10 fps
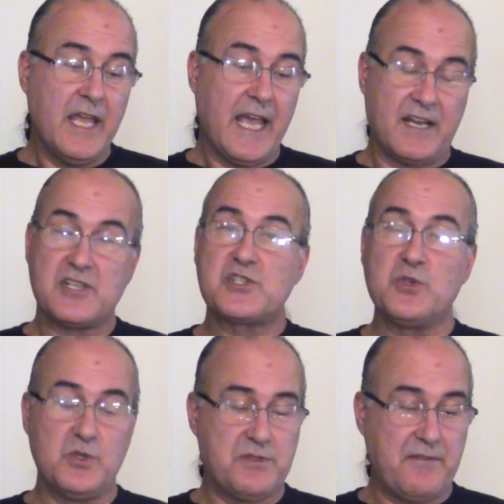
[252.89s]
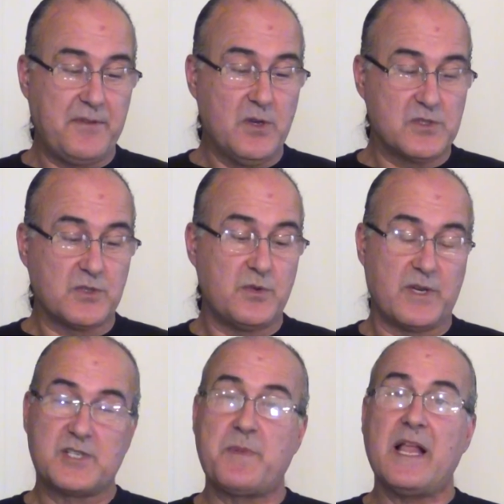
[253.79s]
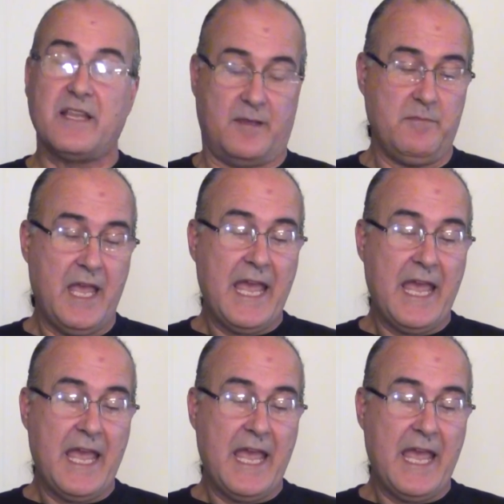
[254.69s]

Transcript: and her school's refusal to expel him